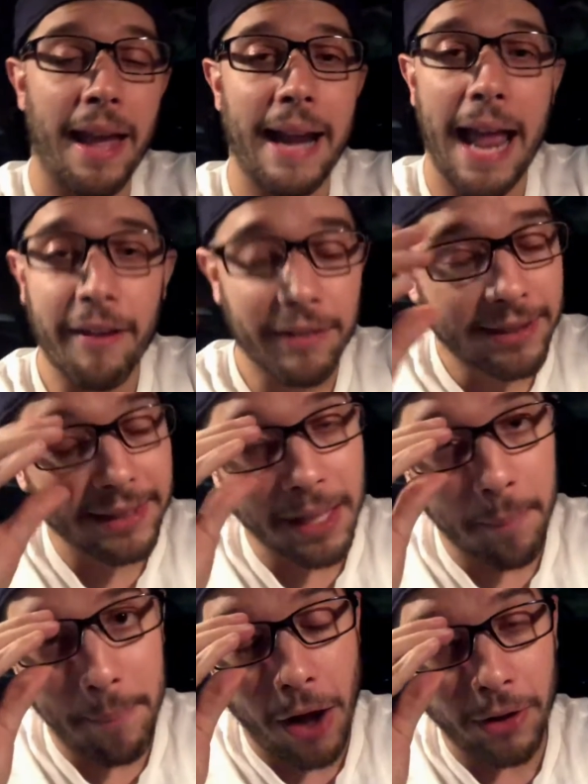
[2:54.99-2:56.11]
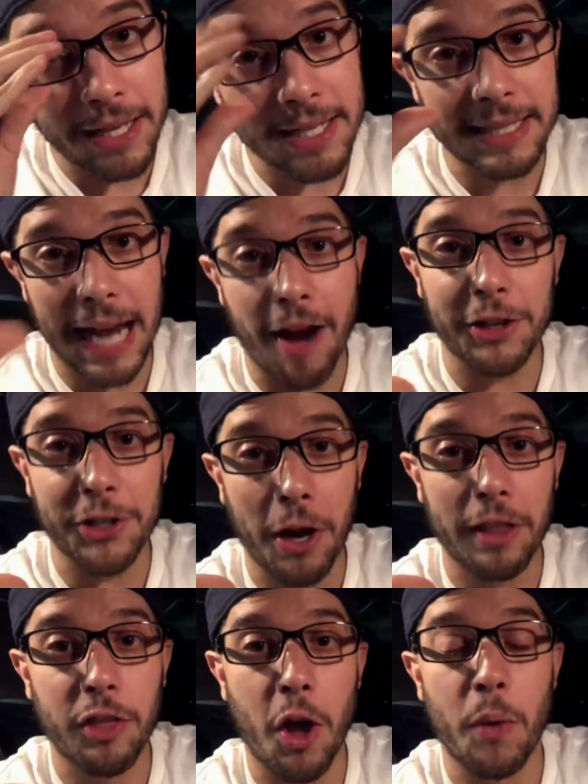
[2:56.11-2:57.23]
and everything about his character
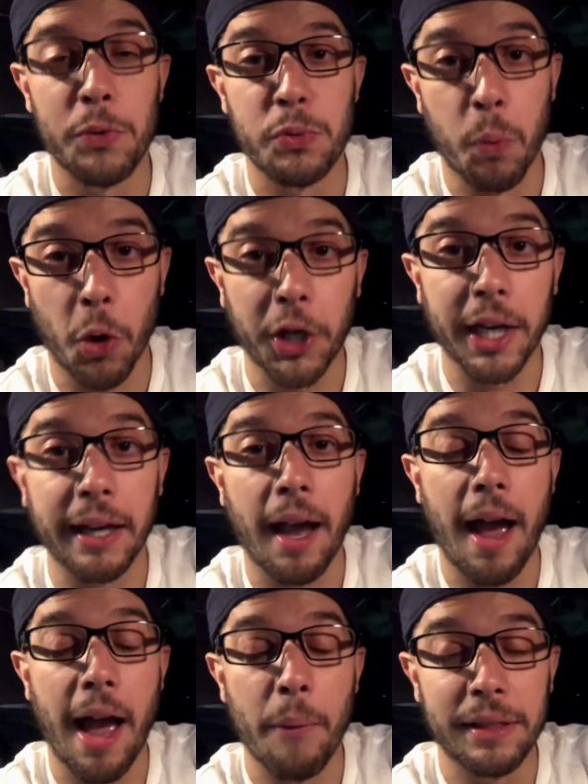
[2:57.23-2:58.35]
I thought was working uh,